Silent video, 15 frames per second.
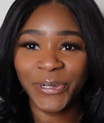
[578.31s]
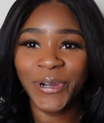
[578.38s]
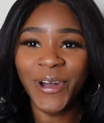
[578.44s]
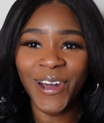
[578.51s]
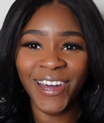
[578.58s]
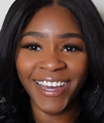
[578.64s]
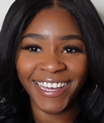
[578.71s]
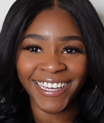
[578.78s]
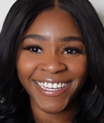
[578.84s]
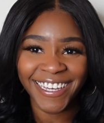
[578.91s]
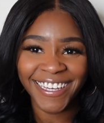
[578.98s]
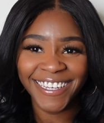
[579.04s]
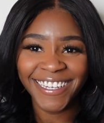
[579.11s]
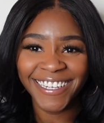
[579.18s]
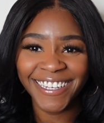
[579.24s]

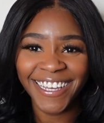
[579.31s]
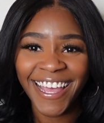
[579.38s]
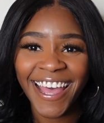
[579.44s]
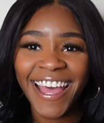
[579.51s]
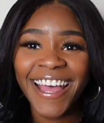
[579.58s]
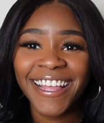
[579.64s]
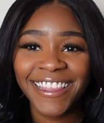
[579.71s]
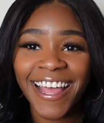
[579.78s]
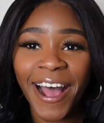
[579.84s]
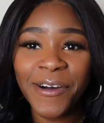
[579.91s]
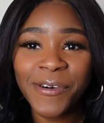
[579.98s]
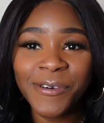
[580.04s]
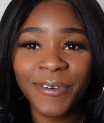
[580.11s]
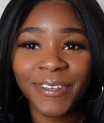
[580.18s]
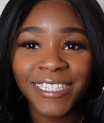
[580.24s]
good. That
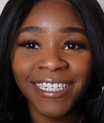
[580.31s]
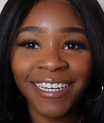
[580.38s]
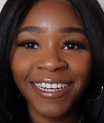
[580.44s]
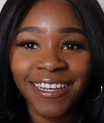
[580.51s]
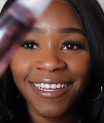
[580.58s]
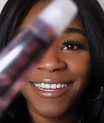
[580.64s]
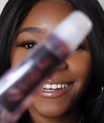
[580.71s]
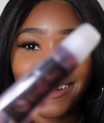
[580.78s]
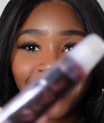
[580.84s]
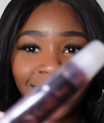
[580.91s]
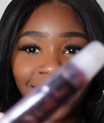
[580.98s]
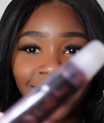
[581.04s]
one was good.